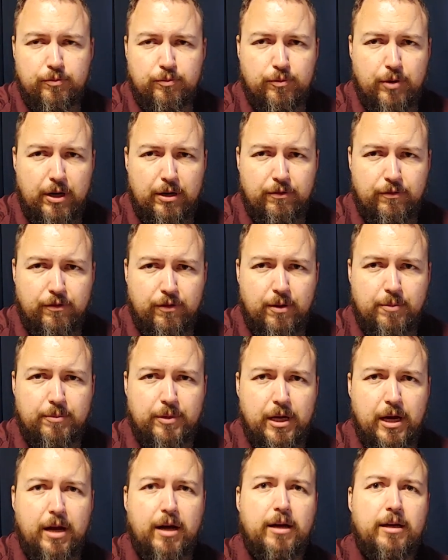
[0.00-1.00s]
run from
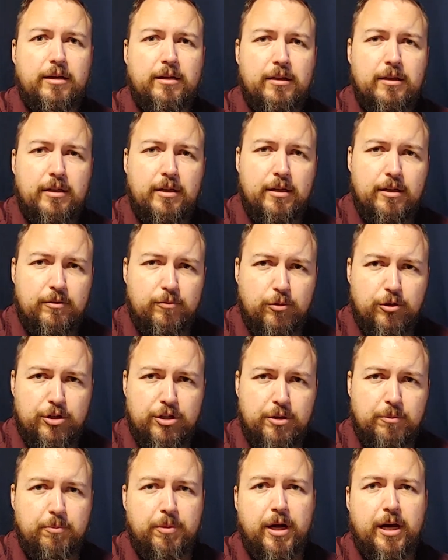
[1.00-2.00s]
God,
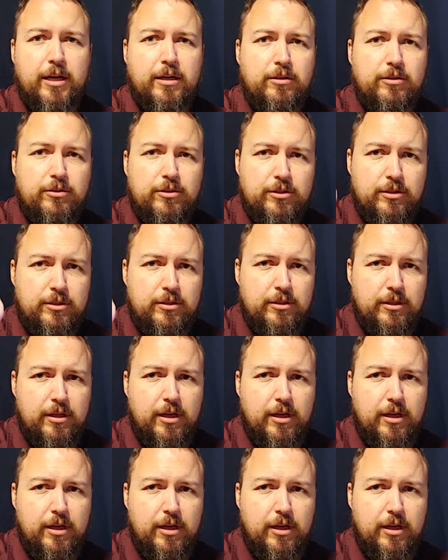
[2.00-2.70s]
worship idols.